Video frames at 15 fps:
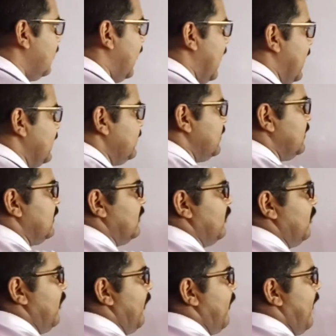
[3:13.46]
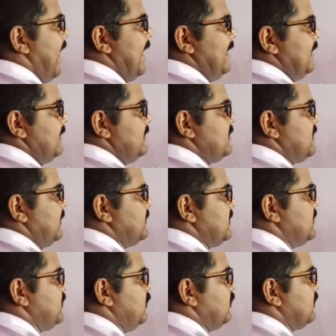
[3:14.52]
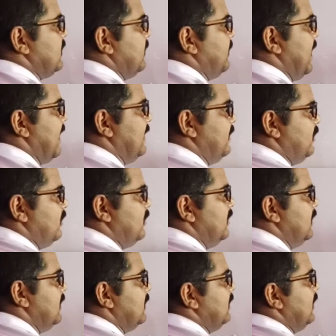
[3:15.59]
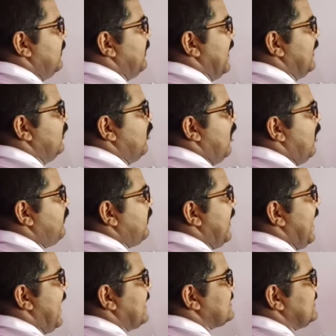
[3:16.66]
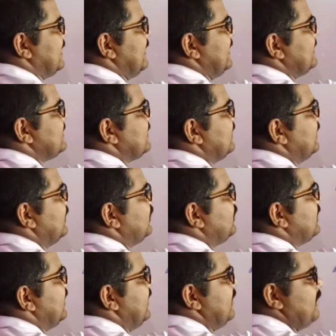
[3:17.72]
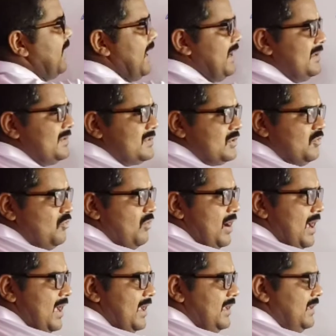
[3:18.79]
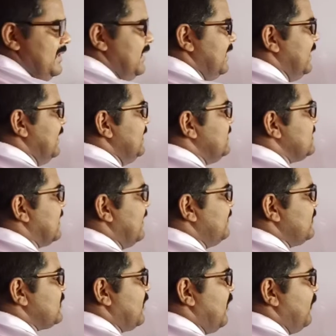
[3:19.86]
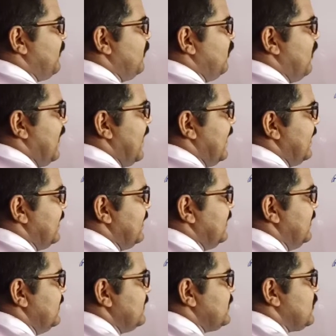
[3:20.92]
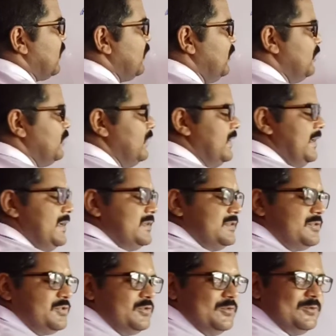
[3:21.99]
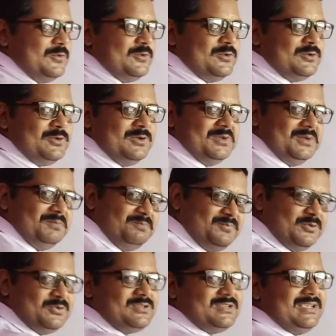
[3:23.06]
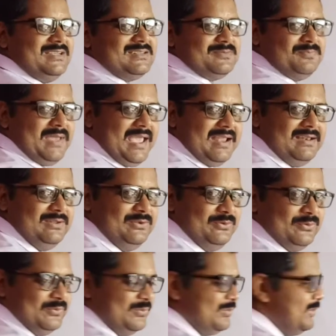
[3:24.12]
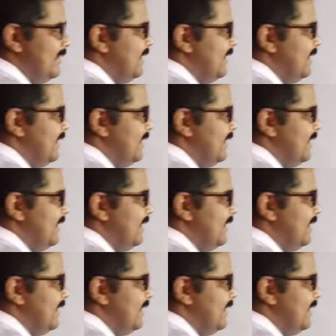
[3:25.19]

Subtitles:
And while substitute the value of x is 3 minus y in terms of y. So you need to put its value,